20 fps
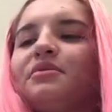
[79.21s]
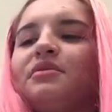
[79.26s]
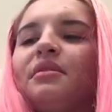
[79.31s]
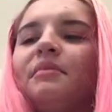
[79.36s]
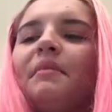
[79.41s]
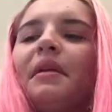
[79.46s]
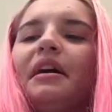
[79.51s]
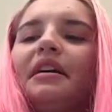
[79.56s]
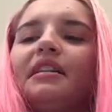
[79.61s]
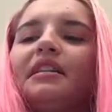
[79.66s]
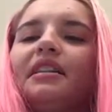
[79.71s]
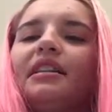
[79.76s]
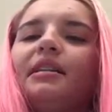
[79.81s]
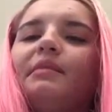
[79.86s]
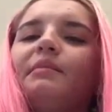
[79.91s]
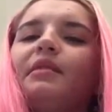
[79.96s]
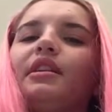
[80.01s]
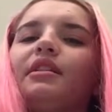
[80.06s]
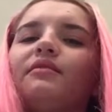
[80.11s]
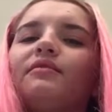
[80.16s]
So I'm not gonna
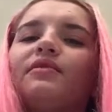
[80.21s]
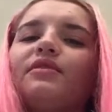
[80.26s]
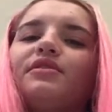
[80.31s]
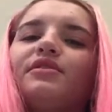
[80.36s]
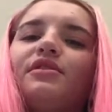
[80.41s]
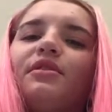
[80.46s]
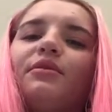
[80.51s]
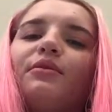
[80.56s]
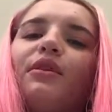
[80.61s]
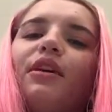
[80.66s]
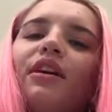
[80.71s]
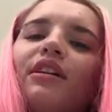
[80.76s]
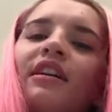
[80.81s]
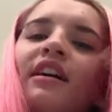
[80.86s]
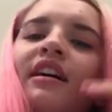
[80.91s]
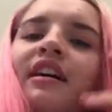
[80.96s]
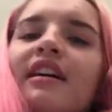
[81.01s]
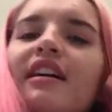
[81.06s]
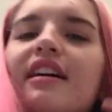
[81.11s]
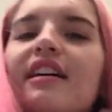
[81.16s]
keep it in for so long.
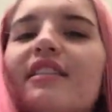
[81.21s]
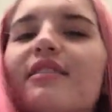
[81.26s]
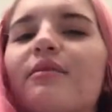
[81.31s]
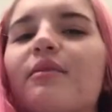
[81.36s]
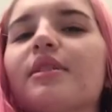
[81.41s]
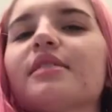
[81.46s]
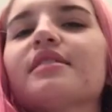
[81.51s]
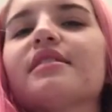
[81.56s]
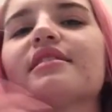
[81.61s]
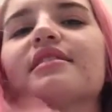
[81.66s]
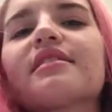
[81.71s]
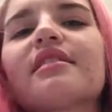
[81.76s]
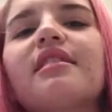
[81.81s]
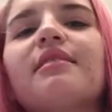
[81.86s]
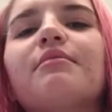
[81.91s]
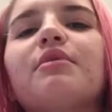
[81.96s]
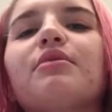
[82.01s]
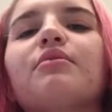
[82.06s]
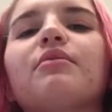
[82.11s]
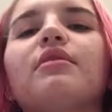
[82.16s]
Otherwise it's
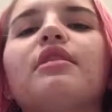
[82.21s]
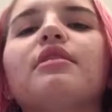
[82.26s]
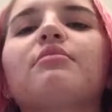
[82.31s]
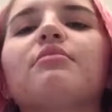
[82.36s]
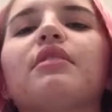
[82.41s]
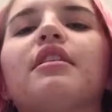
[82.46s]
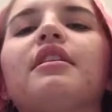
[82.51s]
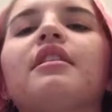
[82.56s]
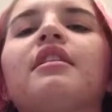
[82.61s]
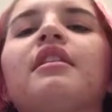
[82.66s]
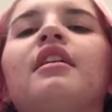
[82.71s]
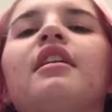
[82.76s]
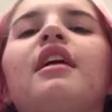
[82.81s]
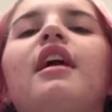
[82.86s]
gonna be really bright.